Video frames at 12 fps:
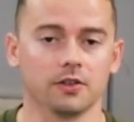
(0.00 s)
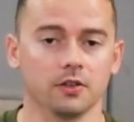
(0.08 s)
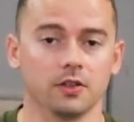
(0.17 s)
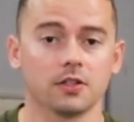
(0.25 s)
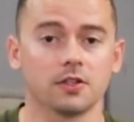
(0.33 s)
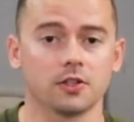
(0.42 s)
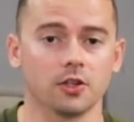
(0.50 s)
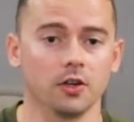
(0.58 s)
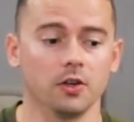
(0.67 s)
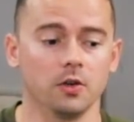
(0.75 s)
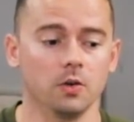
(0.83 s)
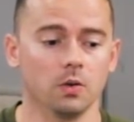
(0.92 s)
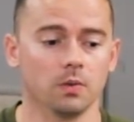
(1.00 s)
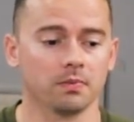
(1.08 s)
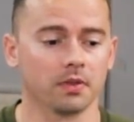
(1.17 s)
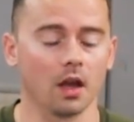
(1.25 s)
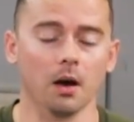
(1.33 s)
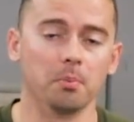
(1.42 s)
so just to show you
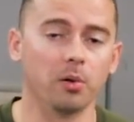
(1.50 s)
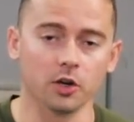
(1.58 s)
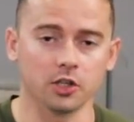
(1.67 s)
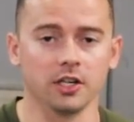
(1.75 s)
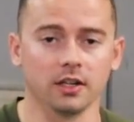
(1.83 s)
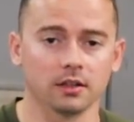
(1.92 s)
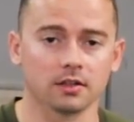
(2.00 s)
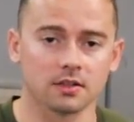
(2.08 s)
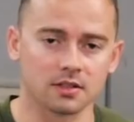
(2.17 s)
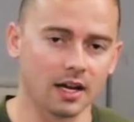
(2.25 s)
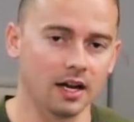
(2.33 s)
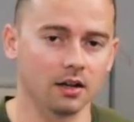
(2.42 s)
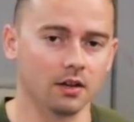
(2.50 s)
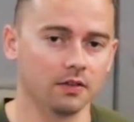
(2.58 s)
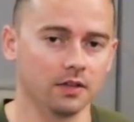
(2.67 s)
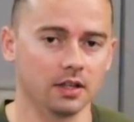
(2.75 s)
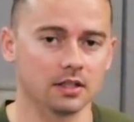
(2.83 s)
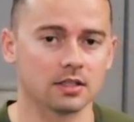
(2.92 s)
a pushing style of
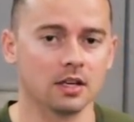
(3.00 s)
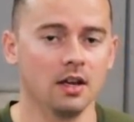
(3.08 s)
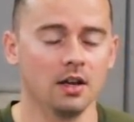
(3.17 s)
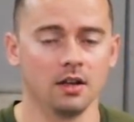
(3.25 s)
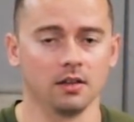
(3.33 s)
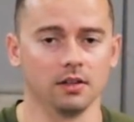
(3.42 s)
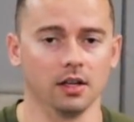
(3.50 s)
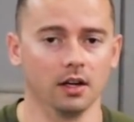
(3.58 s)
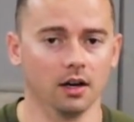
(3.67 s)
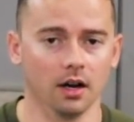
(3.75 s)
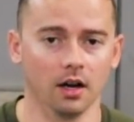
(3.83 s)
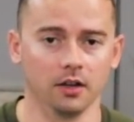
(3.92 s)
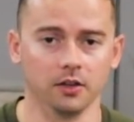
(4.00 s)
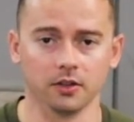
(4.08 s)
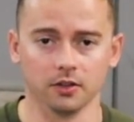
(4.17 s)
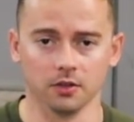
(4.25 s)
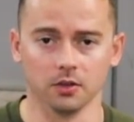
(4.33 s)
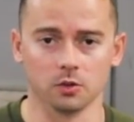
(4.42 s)
this that you
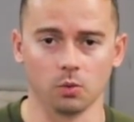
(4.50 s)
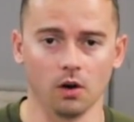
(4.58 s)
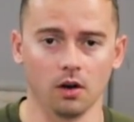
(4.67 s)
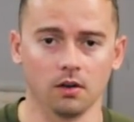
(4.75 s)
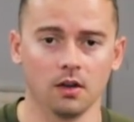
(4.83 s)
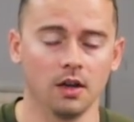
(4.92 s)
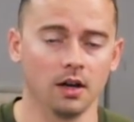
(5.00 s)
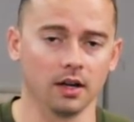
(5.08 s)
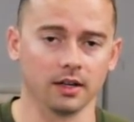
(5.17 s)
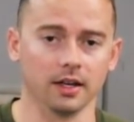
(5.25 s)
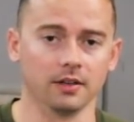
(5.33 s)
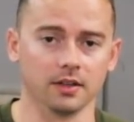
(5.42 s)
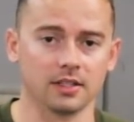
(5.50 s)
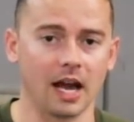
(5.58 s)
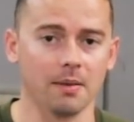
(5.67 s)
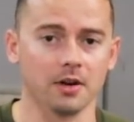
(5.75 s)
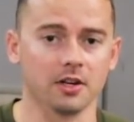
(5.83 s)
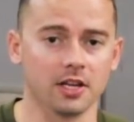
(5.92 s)
can do as well. Again, the
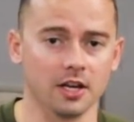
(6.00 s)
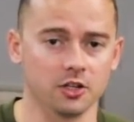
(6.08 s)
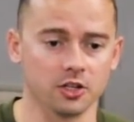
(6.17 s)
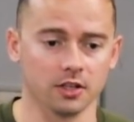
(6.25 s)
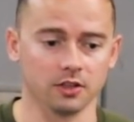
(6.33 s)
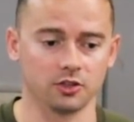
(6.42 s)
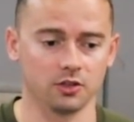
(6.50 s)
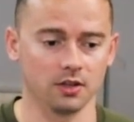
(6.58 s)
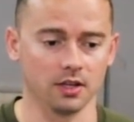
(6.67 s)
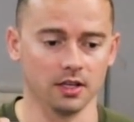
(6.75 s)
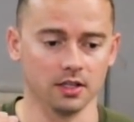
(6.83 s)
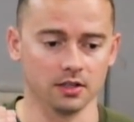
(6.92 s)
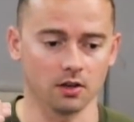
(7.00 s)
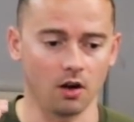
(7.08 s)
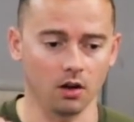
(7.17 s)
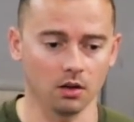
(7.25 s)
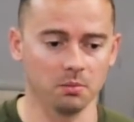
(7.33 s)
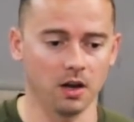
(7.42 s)
time under tension is
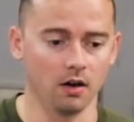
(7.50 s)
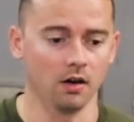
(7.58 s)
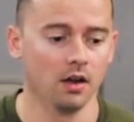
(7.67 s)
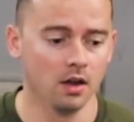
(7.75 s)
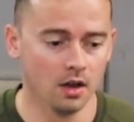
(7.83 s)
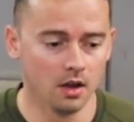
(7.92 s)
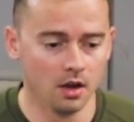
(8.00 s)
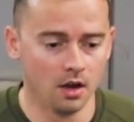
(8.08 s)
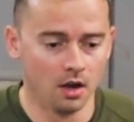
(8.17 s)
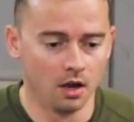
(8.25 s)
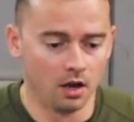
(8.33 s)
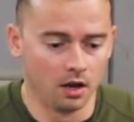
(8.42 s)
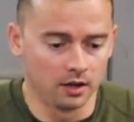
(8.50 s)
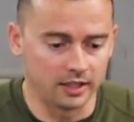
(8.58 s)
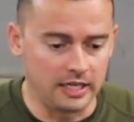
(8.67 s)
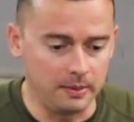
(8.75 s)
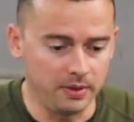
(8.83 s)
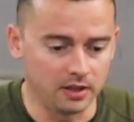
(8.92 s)
all about
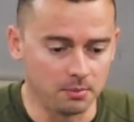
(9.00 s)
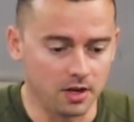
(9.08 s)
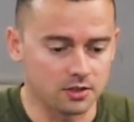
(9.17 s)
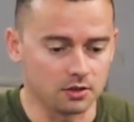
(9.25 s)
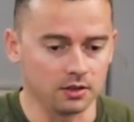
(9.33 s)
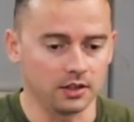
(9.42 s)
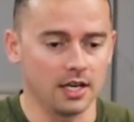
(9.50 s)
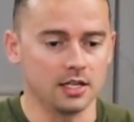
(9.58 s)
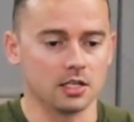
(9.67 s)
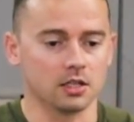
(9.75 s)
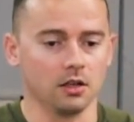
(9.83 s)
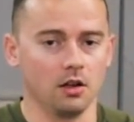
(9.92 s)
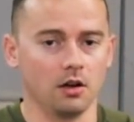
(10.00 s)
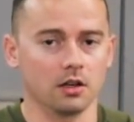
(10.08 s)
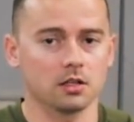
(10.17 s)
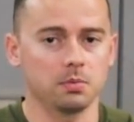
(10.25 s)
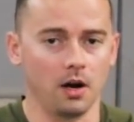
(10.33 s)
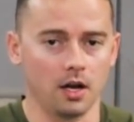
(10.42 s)
keeping the muscle engaged as long
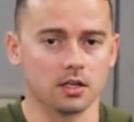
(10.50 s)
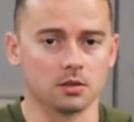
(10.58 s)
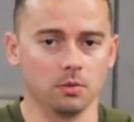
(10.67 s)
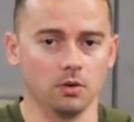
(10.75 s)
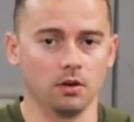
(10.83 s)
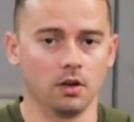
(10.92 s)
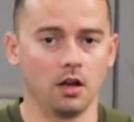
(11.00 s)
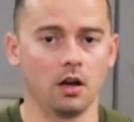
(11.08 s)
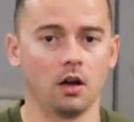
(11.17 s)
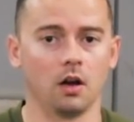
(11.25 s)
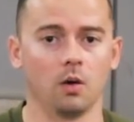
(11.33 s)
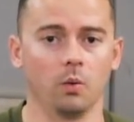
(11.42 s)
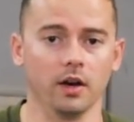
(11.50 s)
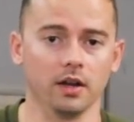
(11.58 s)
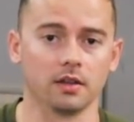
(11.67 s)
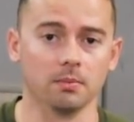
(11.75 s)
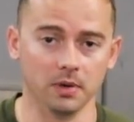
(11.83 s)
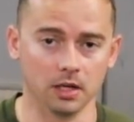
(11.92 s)
as possible
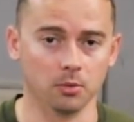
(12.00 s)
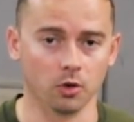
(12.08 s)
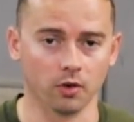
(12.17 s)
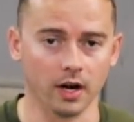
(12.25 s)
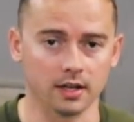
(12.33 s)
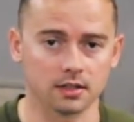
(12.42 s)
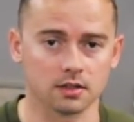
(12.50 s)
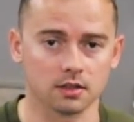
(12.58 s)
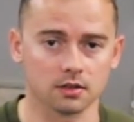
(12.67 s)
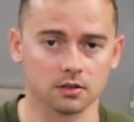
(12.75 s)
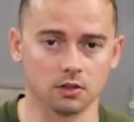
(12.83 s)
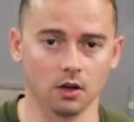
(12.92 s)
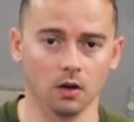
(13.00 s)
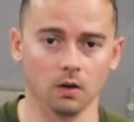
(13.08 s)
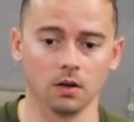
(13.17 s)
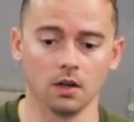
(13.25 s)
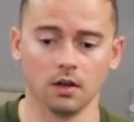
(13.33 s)
with minimal rest. So